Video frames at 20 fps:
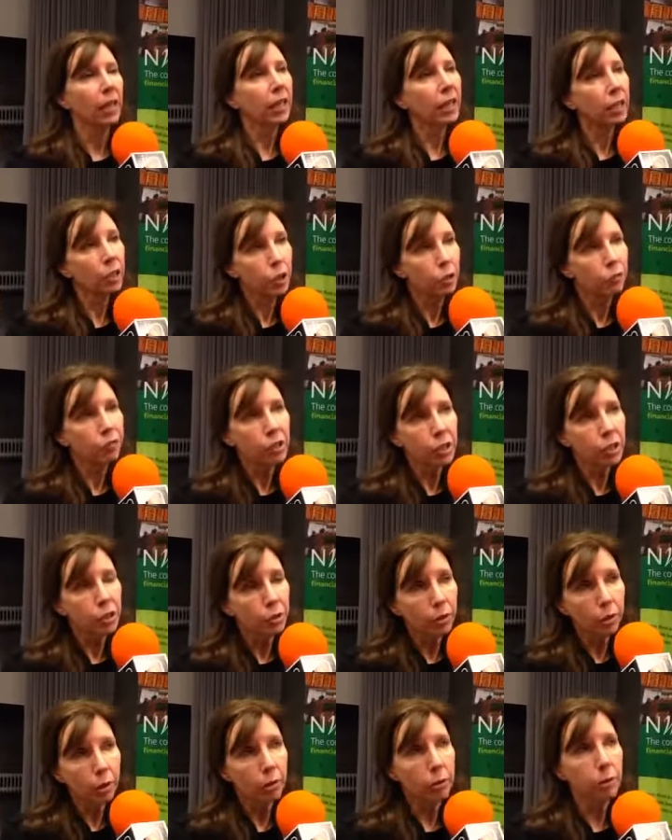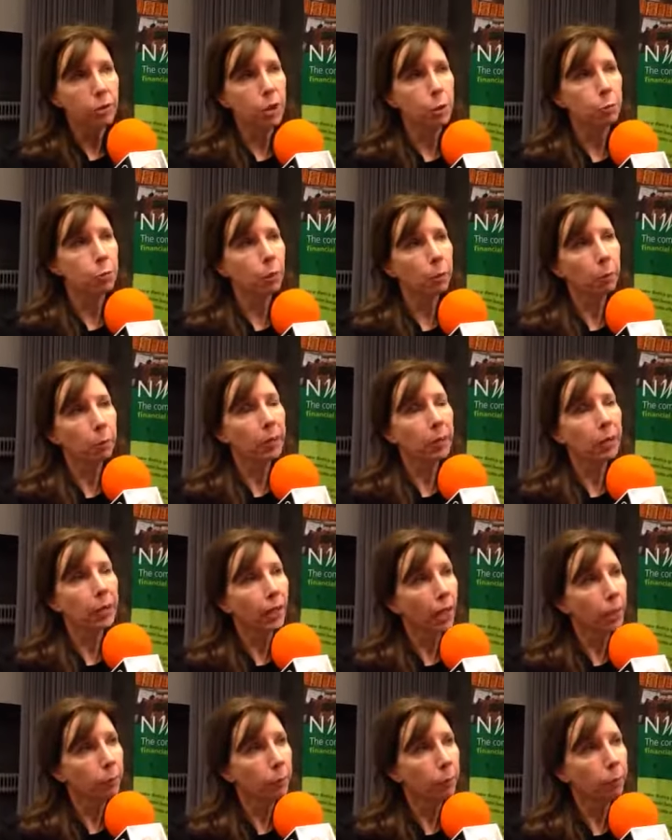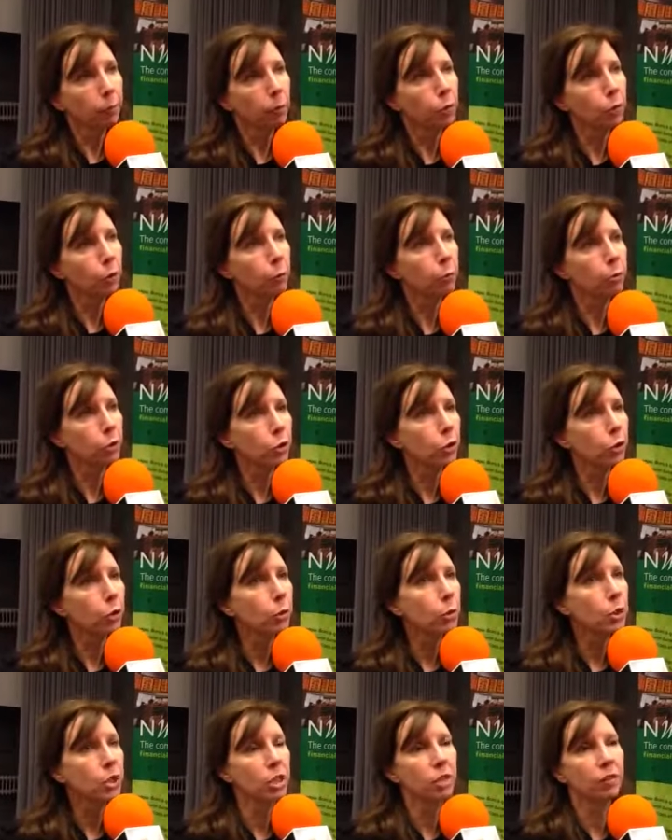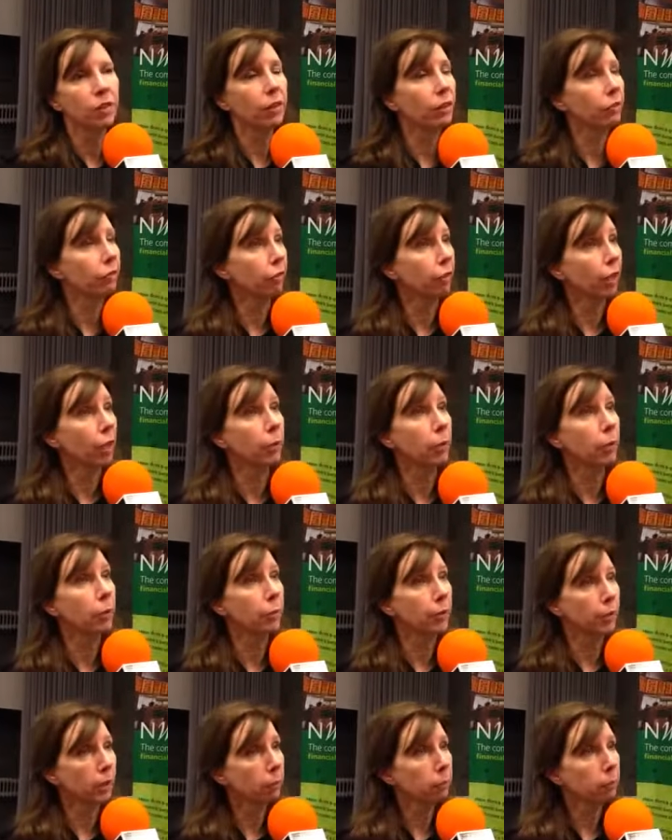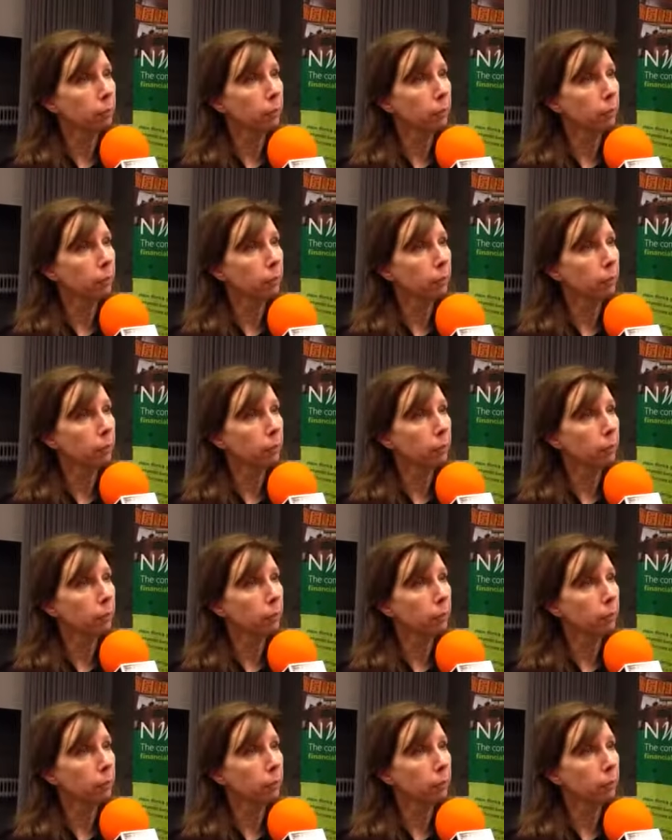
Each of these neurons is probably capable to produce a 24 hour rhythm